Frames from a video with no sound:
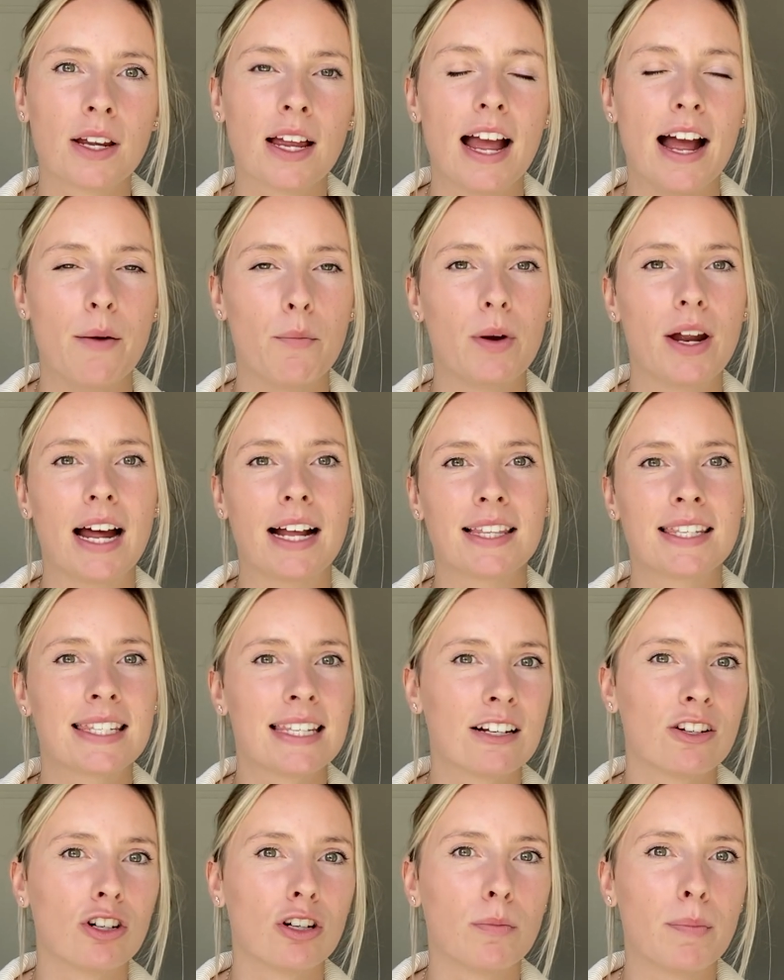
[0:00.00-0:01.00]
and we had
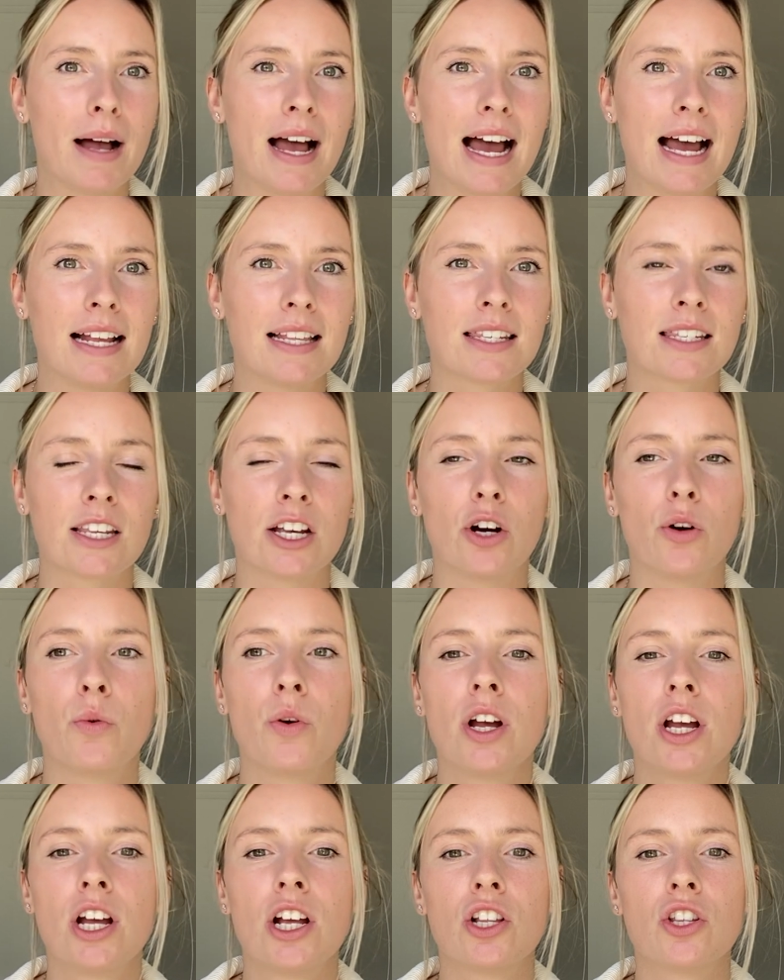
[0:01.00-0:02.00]
single beds, so
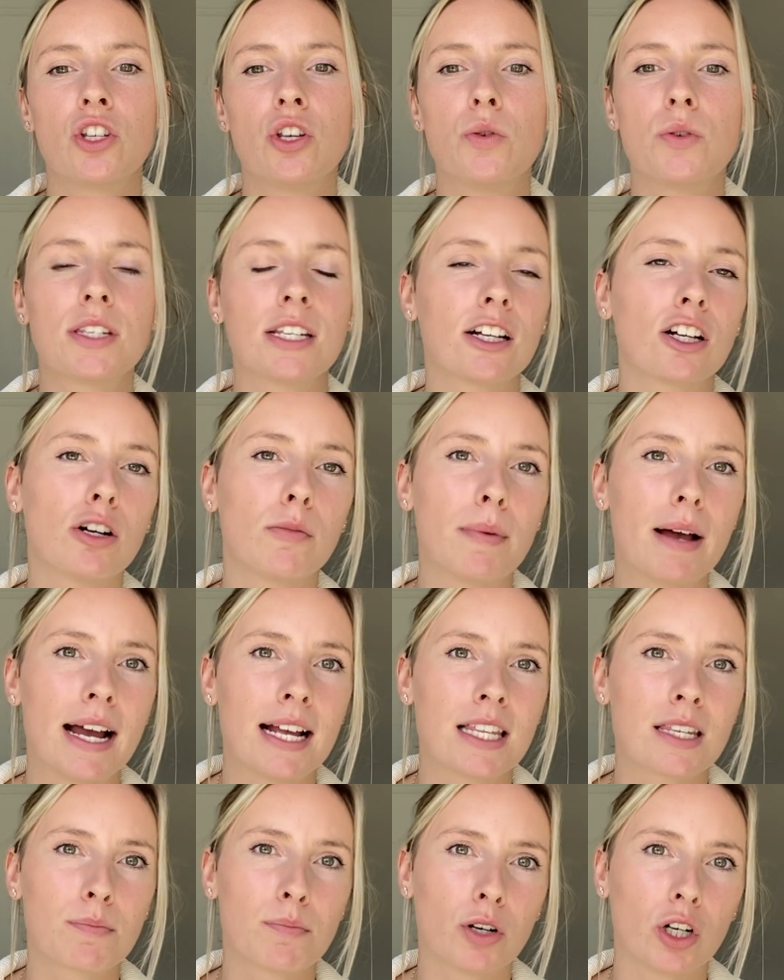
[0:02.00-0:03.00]
two single
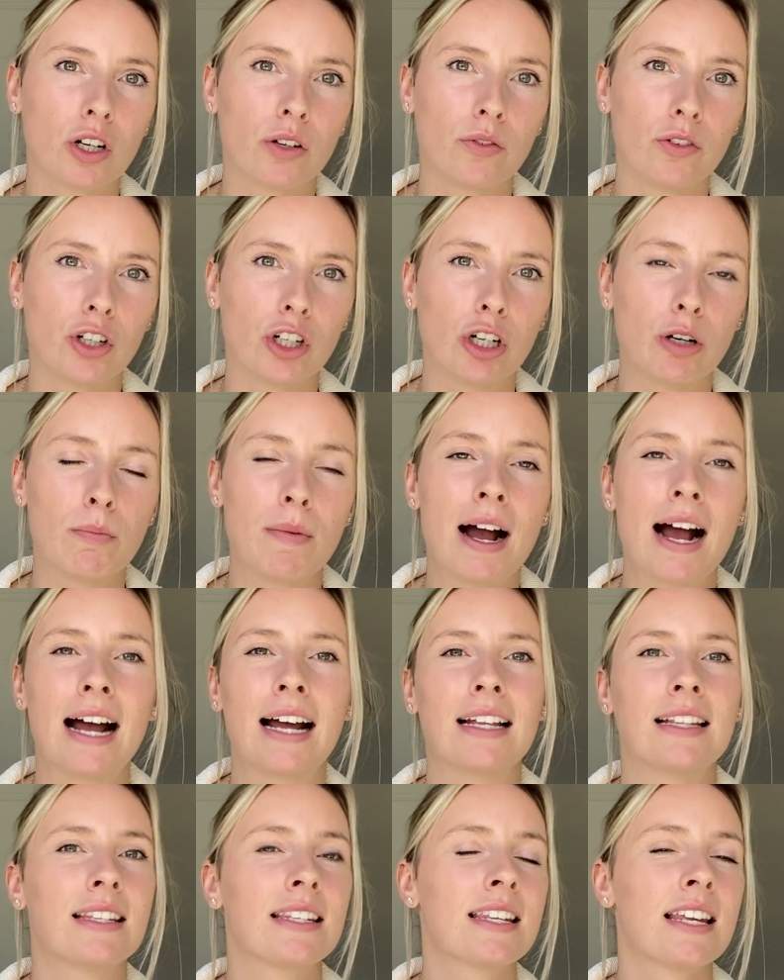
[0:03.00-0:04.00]
beds per room,
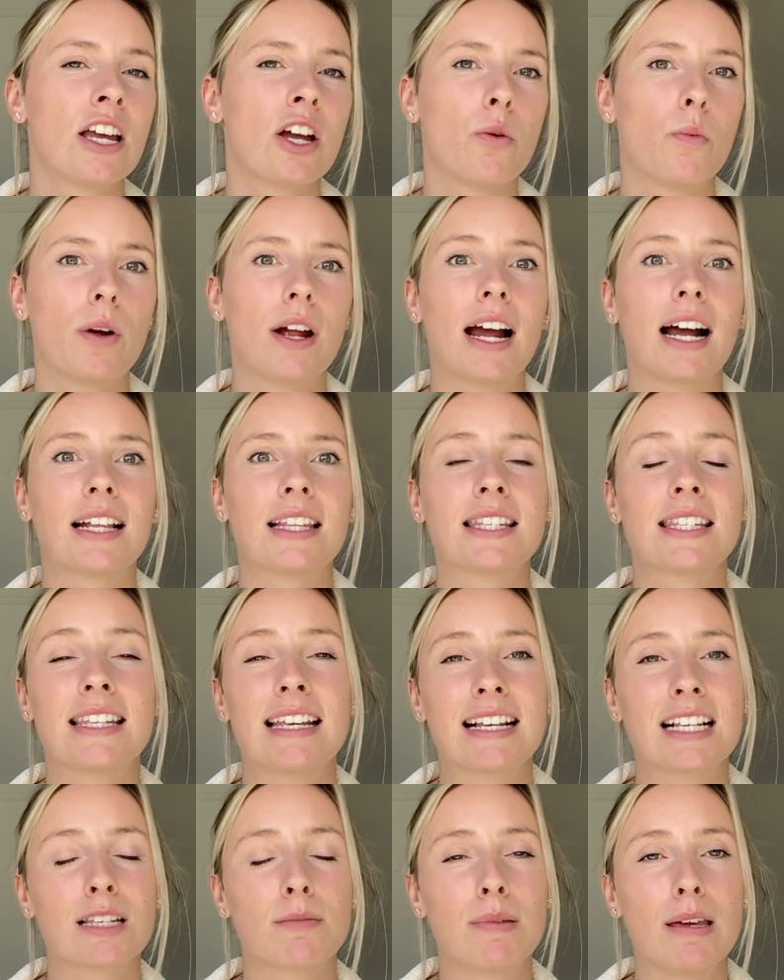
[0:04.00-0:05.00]
and we had
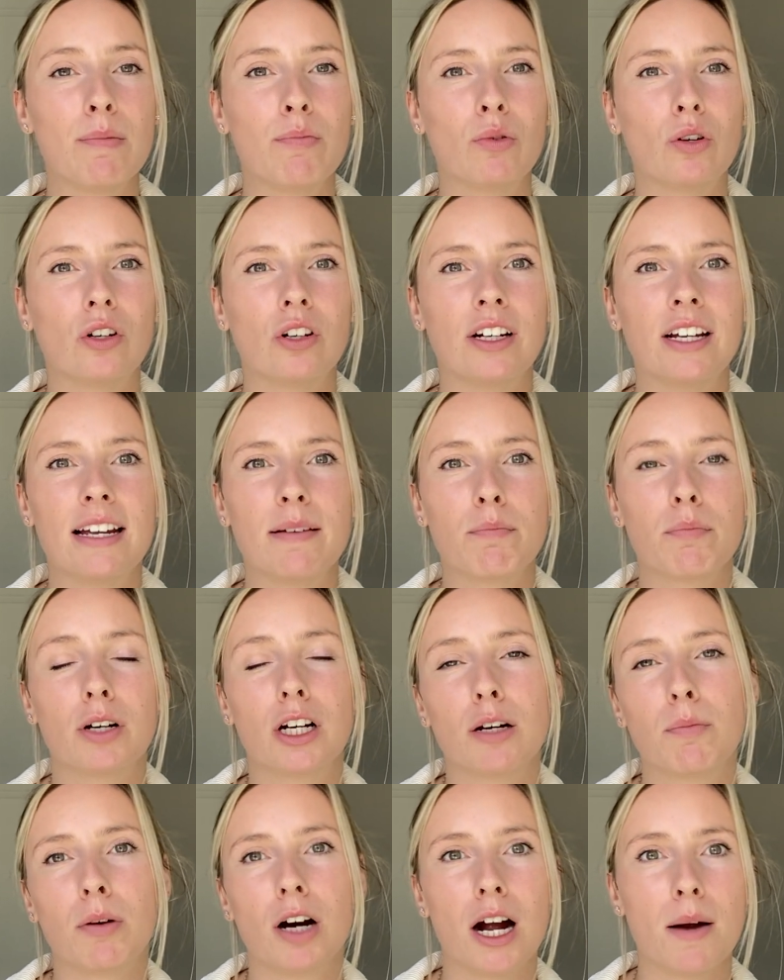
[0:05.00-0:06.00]
six people per
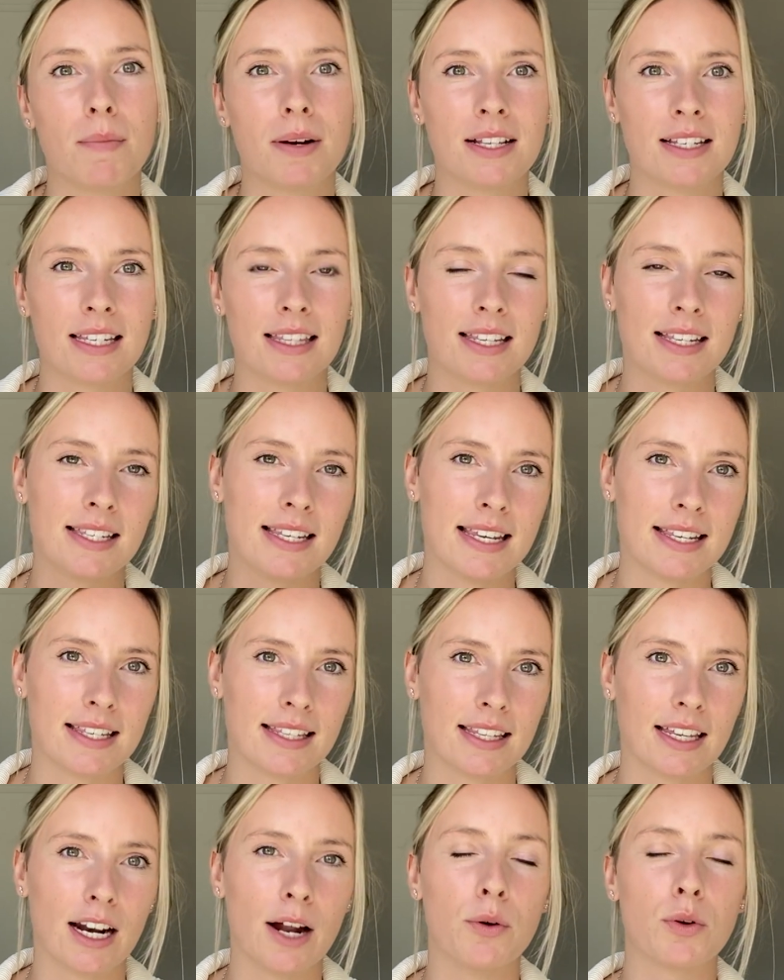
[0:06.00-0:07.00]
apartment in the season
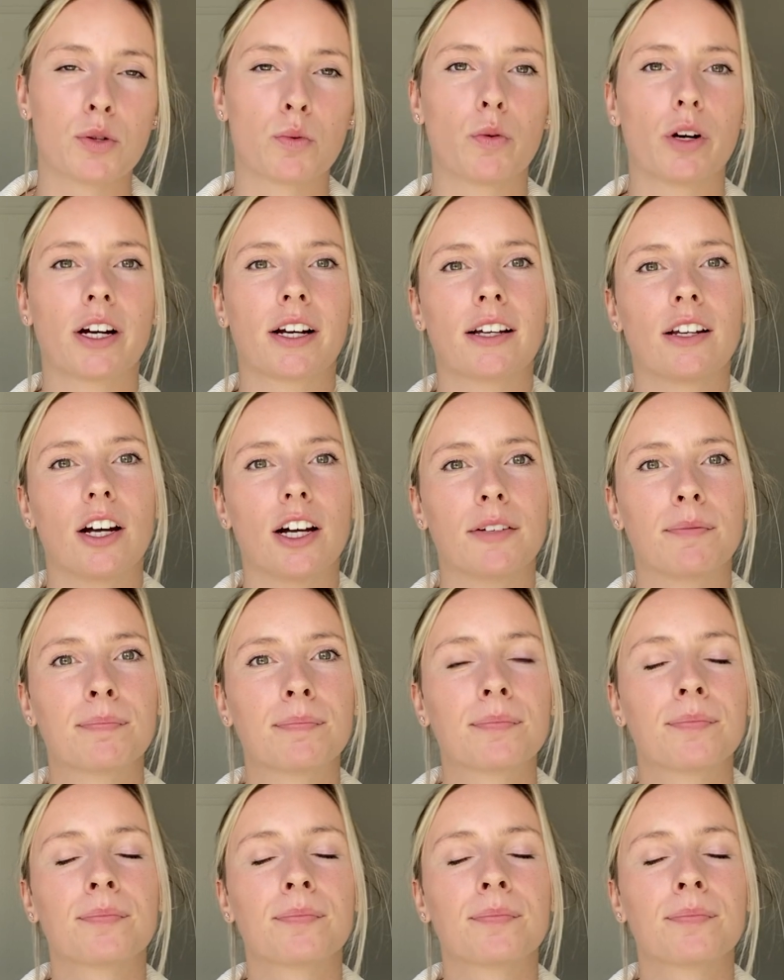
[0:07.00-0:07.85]
that I was working on.